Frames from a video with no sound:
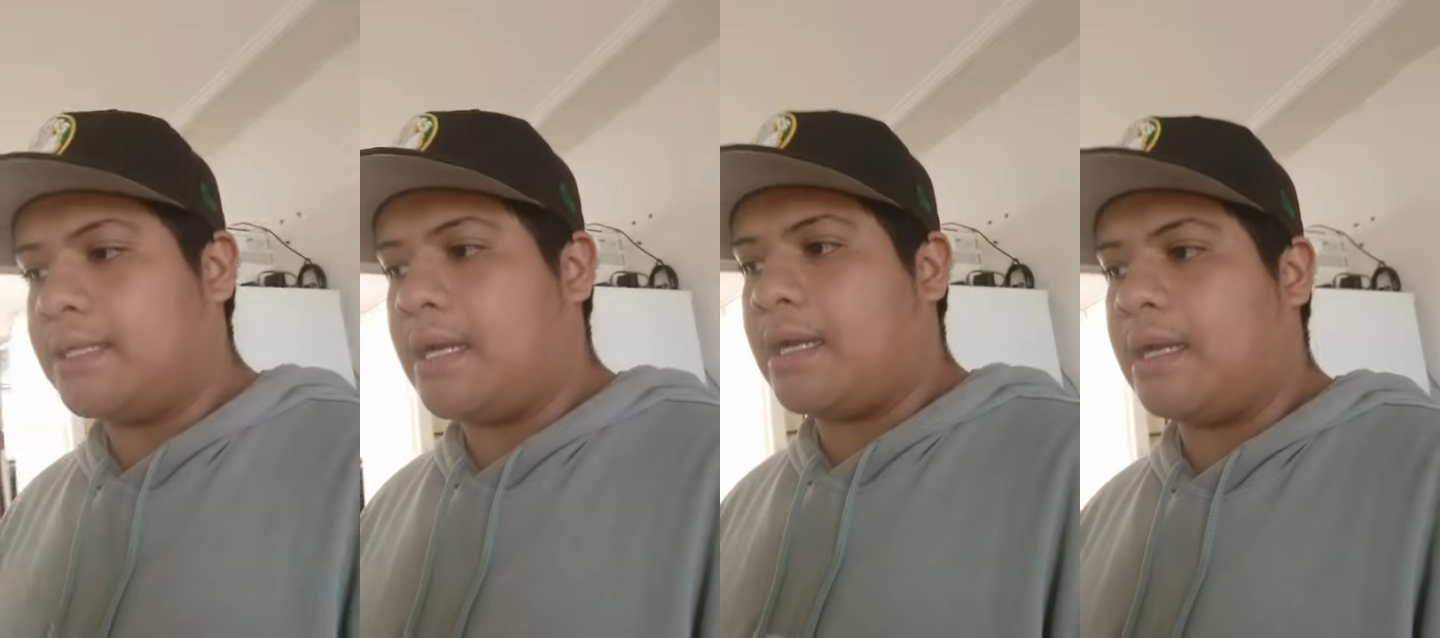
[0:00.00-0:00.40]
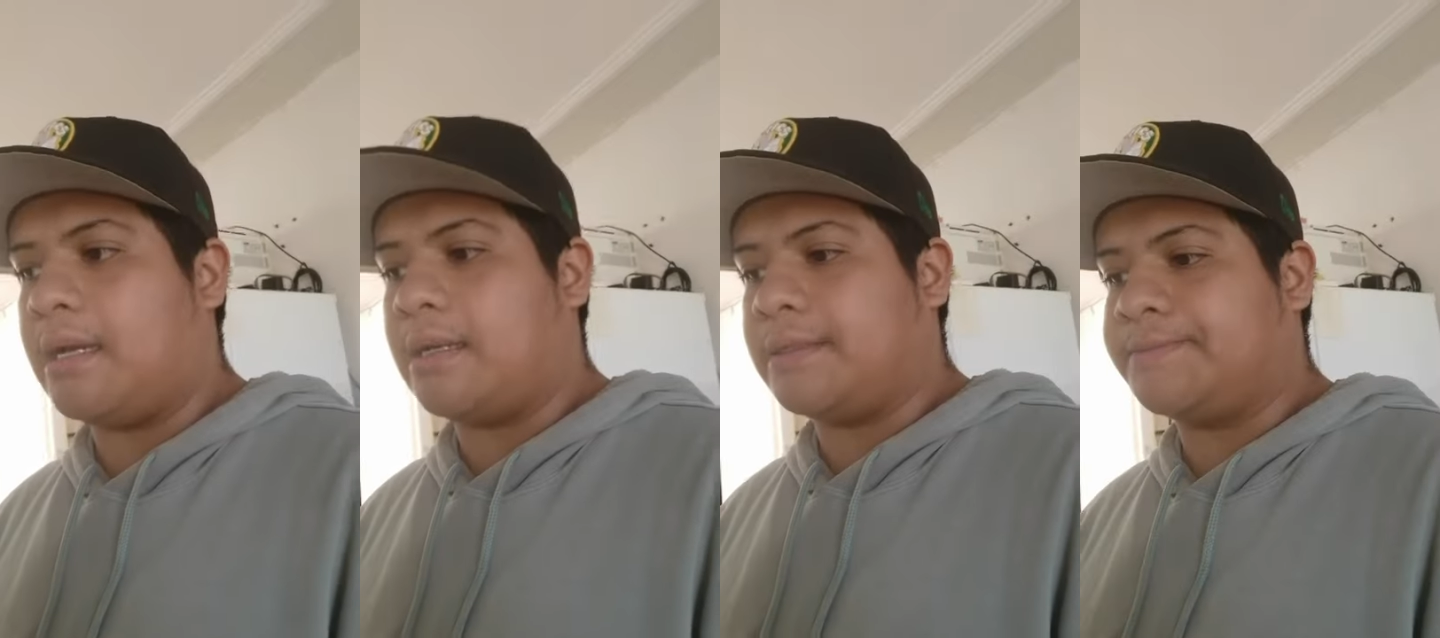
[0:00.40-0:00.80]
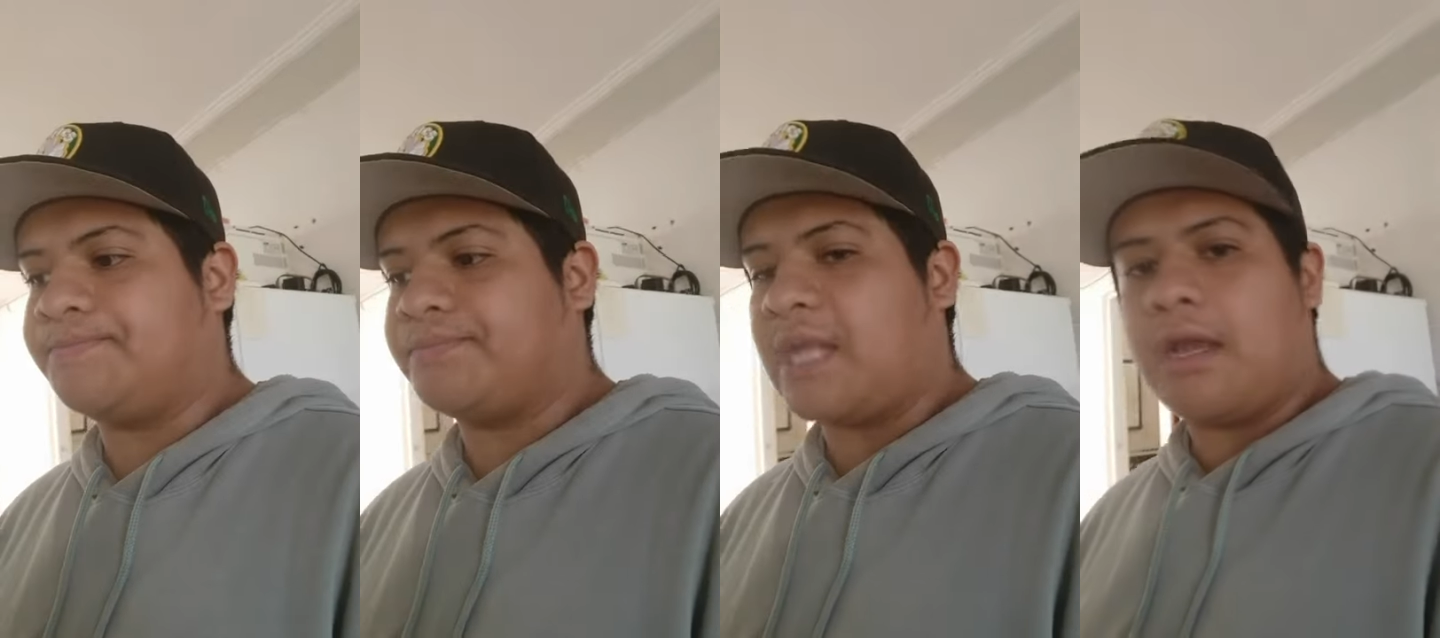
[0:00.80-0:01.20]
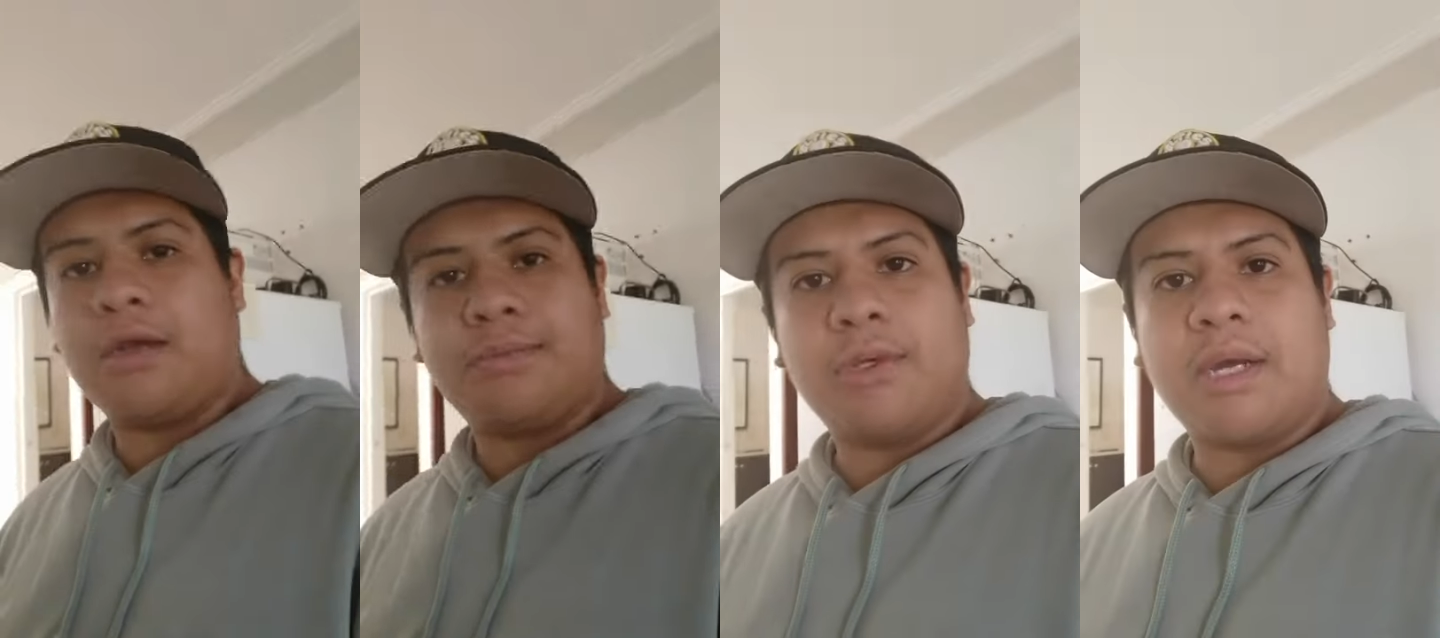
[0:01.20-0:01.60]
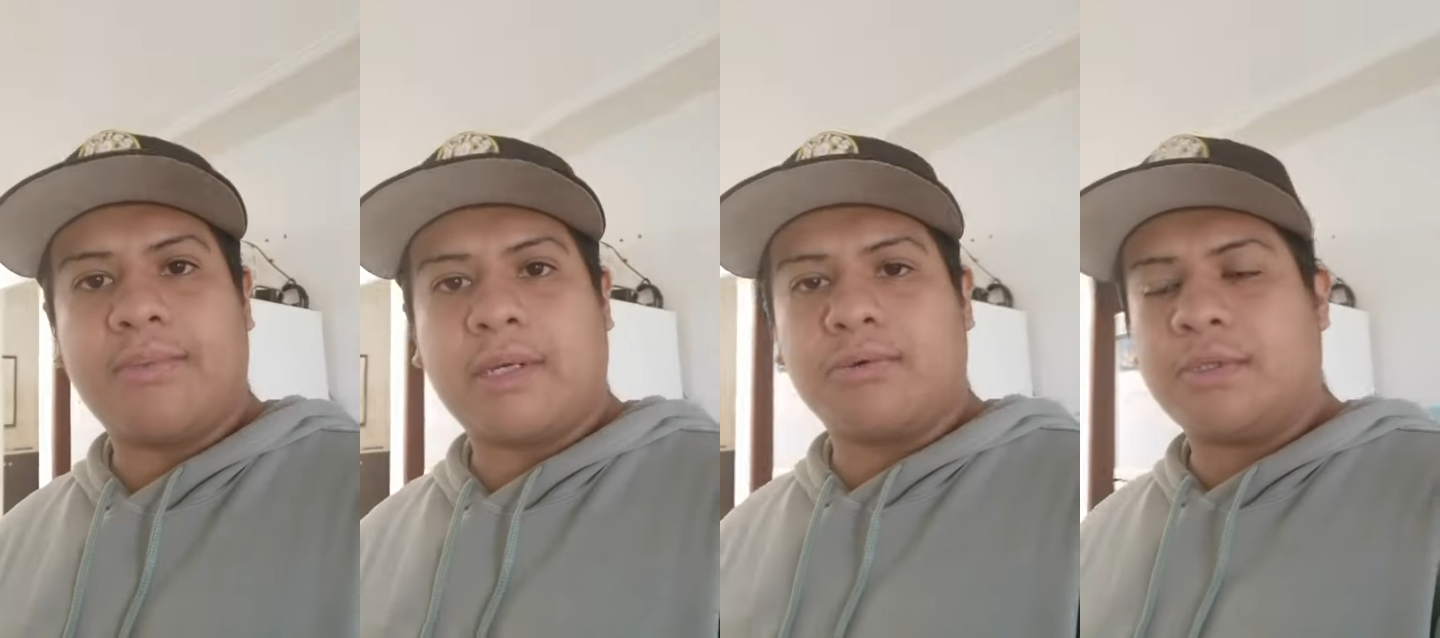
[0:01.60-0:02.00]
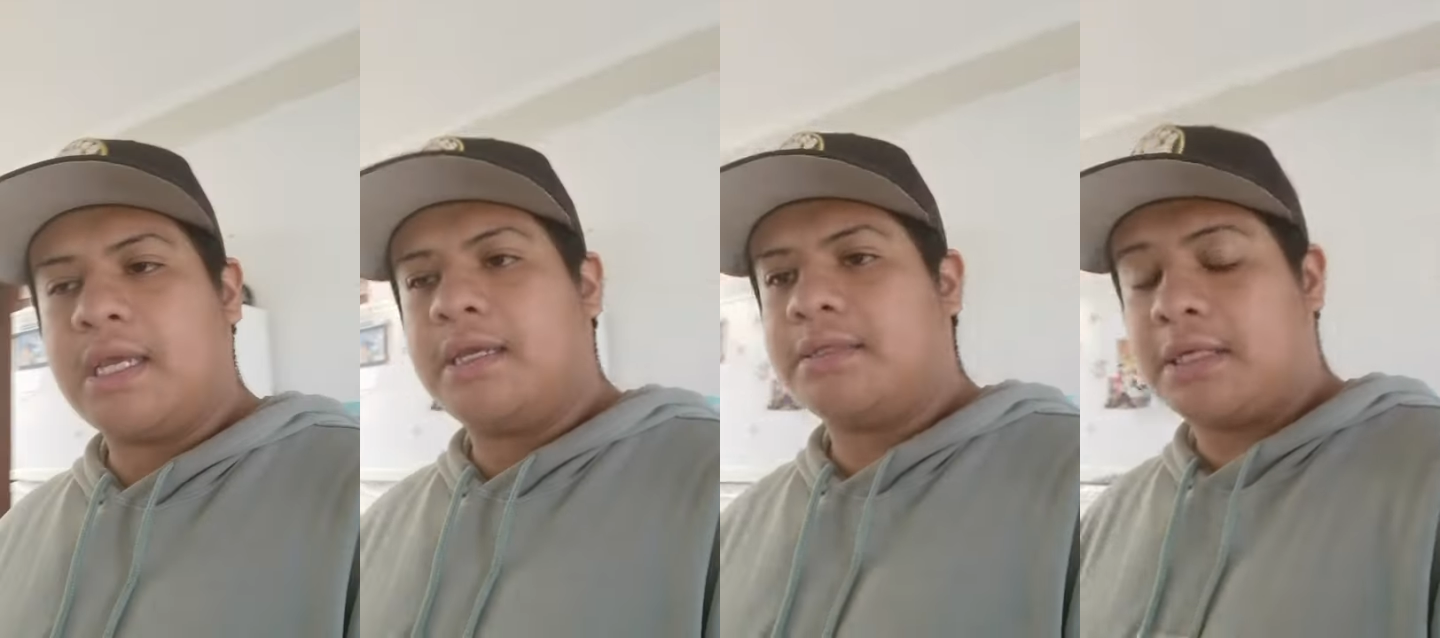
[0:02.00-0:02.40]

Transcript: Uh, I hope you have a good day.